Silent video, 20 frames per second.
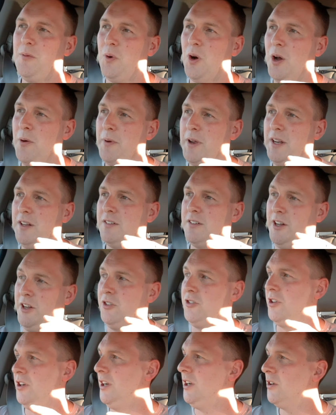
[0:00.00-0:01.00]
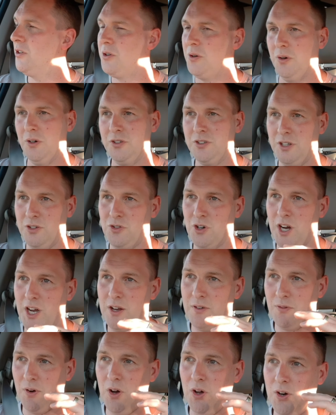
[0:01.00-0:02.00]
What I mean is literally, of course, they
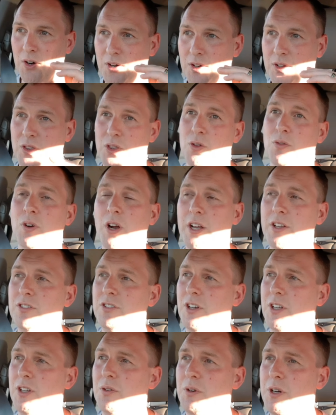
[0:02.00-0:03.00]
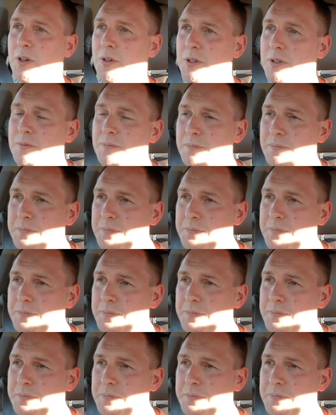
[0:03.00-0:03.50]
drive on the right side of the road.